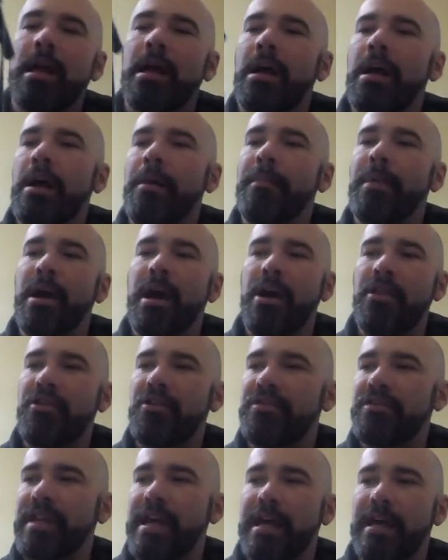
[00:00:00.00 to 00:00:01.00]
uh, but
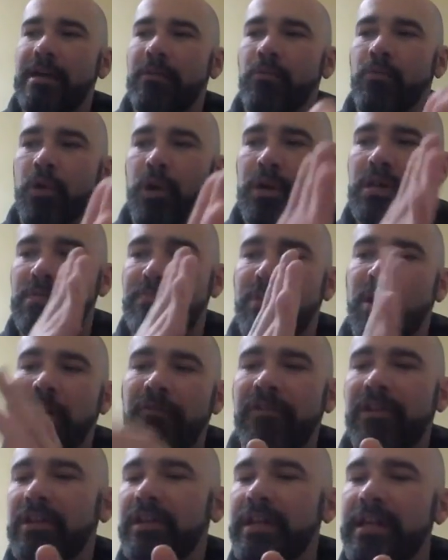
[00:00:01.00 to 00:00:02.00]
other than that, it works
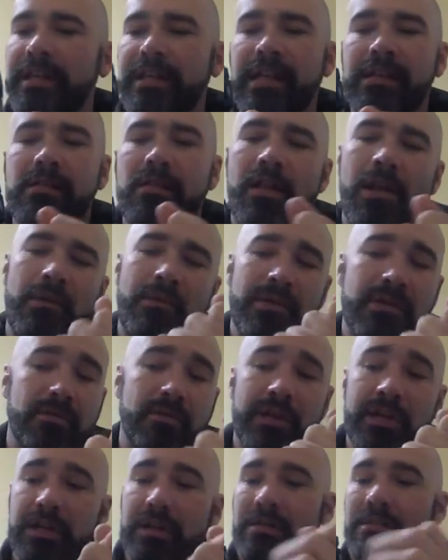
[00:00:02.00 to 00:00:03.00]
perfectly, and that's all I was
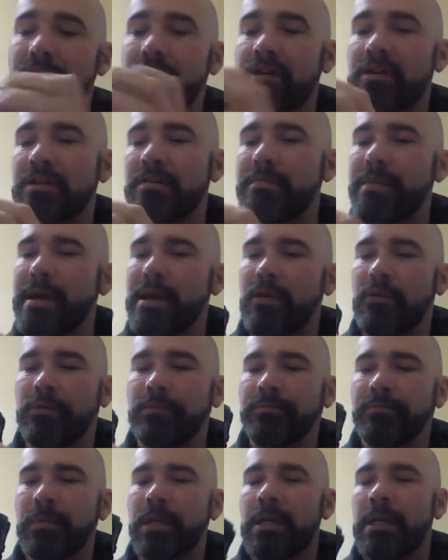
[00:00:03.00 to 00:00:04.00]
really concerned
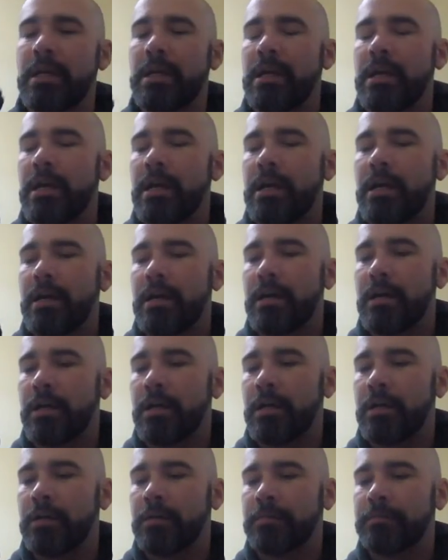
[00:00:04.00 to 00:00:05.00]
about.
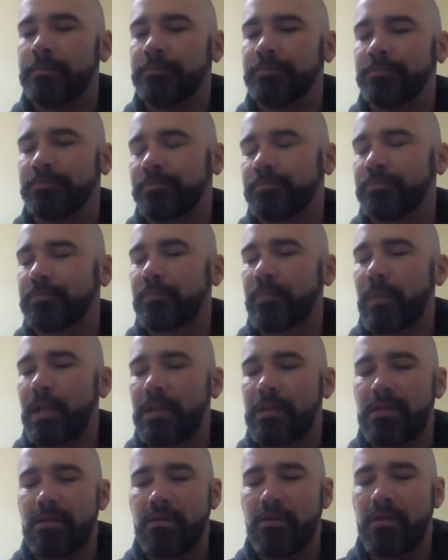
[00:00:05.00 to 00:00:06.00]
Um,
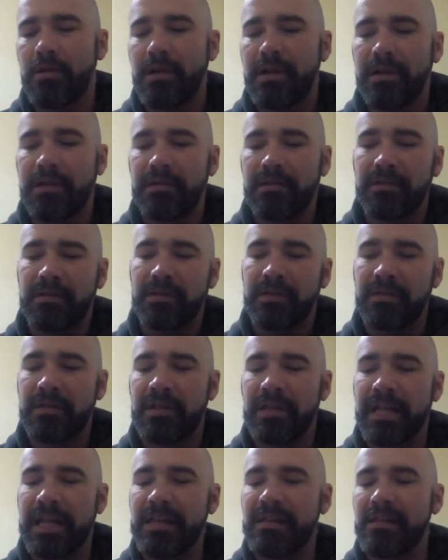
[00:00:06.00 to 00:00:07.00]
so
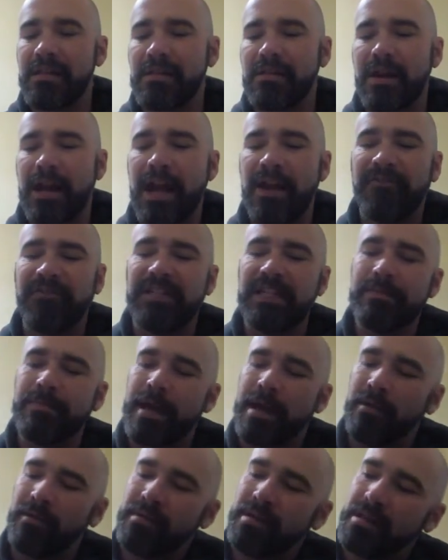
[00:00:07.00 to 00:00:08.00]
the lenses are F D
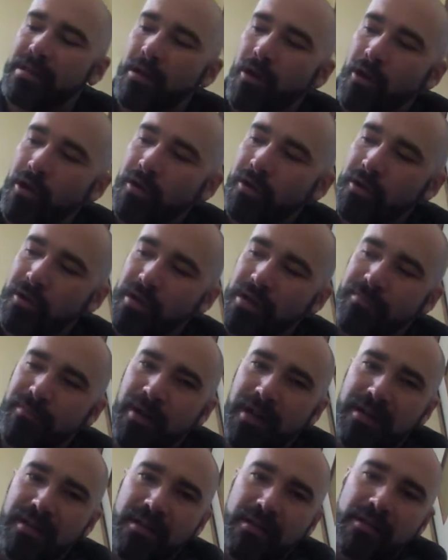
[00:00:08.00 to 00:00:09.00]
mounts. All you do is
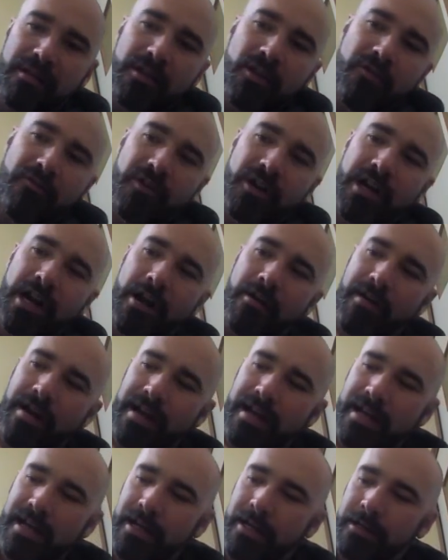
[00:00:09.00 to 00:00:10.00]
press this silver guy
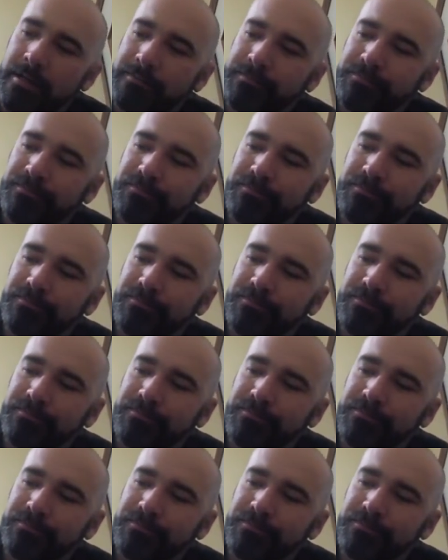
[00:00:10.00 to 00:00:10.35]
right here,